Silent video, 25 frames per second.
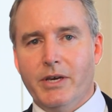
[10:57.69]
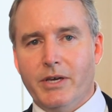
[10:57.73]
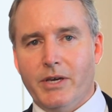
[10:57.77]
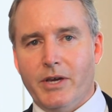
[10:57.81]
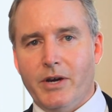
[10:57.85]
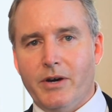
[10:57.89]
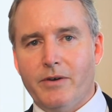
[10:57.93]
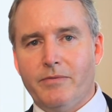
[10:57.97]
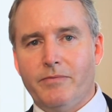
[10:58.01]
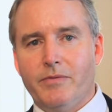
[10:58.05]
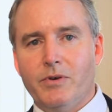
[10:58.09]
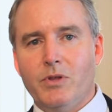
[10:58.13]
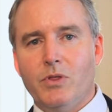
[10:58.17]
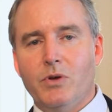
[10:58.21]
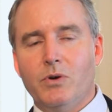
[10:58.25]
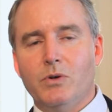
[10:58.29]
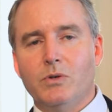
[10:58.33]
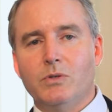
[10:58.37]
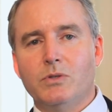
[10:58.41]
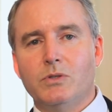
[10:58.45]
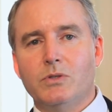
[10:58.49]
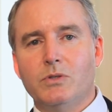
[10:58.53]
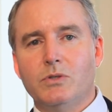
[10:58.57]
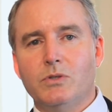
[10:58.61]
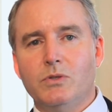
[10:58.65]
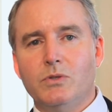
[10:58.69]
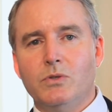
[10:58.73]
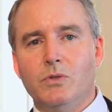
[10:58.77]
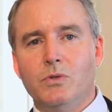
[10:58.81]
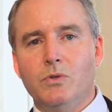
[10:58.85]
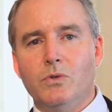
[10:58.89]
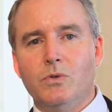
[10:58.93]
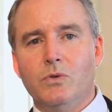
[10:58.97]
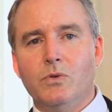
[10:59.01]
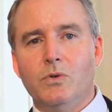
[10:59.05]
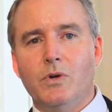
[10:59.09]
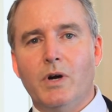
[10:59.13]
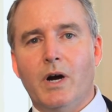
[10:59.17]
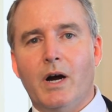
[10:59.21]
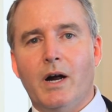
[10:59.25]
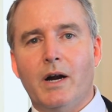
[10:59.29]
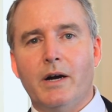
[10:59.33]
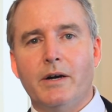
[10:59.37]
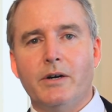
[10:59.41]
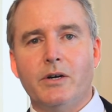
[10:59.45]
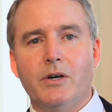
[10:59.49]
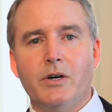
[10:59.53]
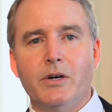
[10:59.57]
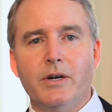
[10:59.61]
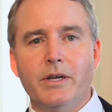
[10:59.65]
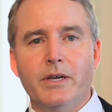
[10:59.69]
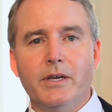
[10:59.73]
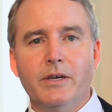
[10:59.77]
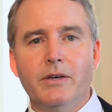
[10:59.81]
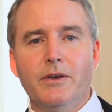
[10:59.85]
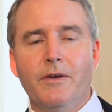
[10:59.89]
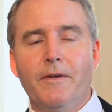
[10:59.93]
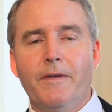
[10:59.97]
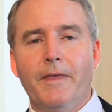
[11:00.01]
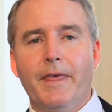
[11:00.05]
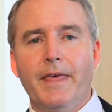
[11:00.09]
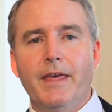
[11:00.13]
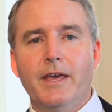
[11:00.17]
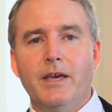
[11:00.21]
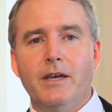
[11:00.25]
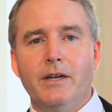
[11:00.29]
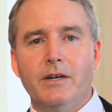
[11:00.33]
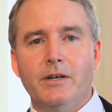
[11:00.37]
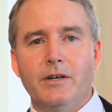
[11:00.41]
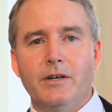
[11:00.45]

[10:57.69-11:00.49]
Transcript: care for those who are hurting in